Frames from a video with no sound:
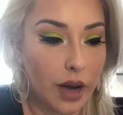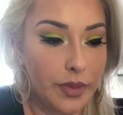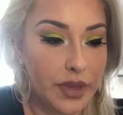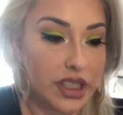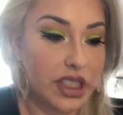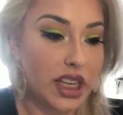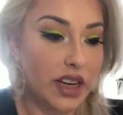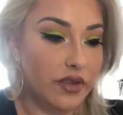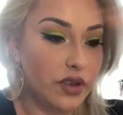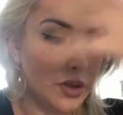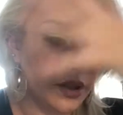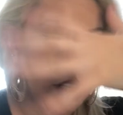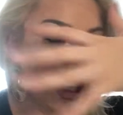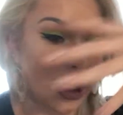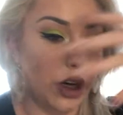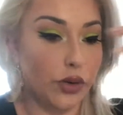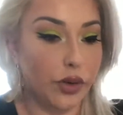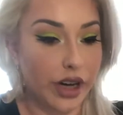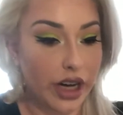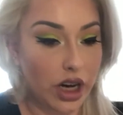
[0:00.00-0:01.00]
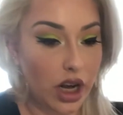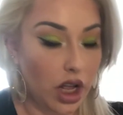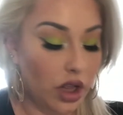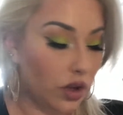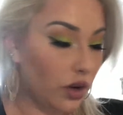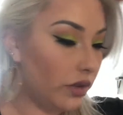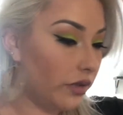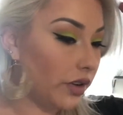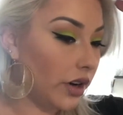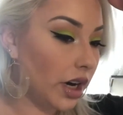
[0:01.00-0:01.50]
Instead of doing like green
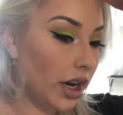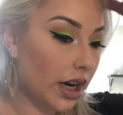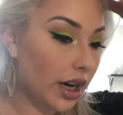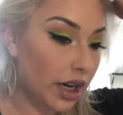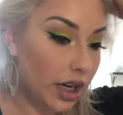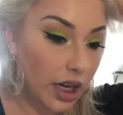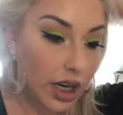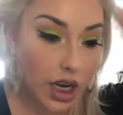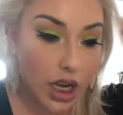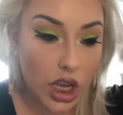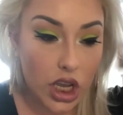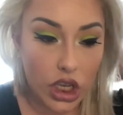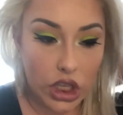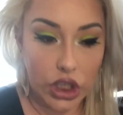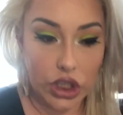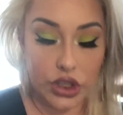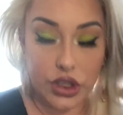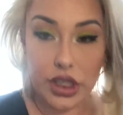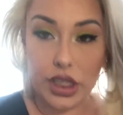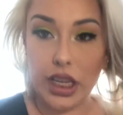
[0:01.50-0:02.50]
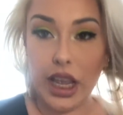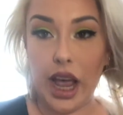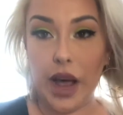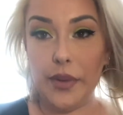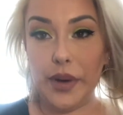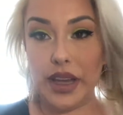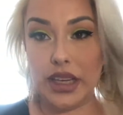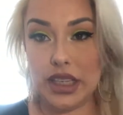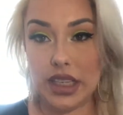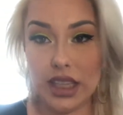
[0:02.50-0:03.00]
all over. You'll see
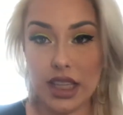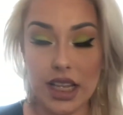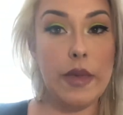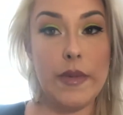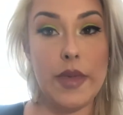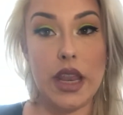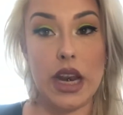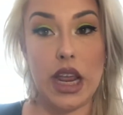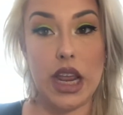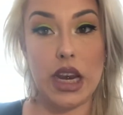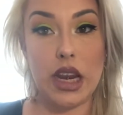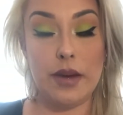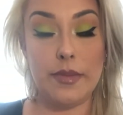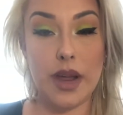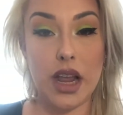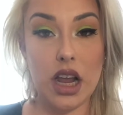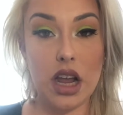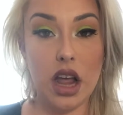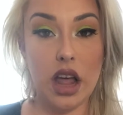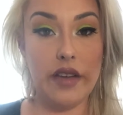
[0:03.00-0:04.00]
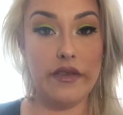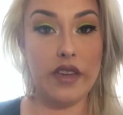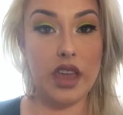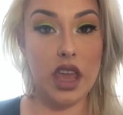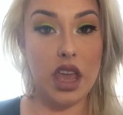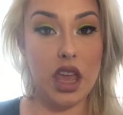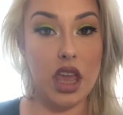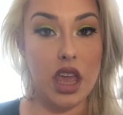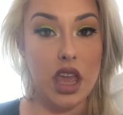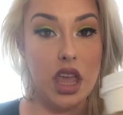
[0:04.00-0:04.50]
how I did this. And I need my coffee,
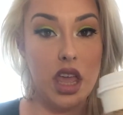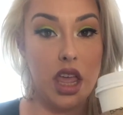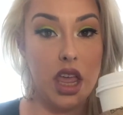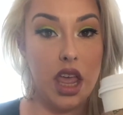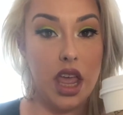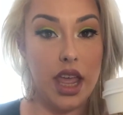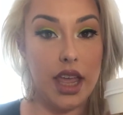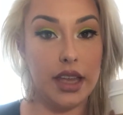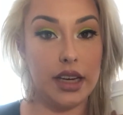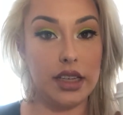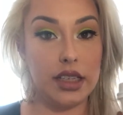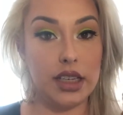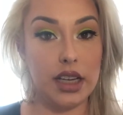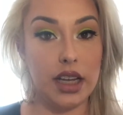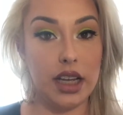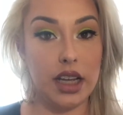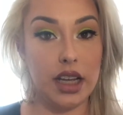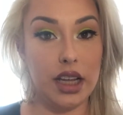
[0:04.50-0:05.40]
and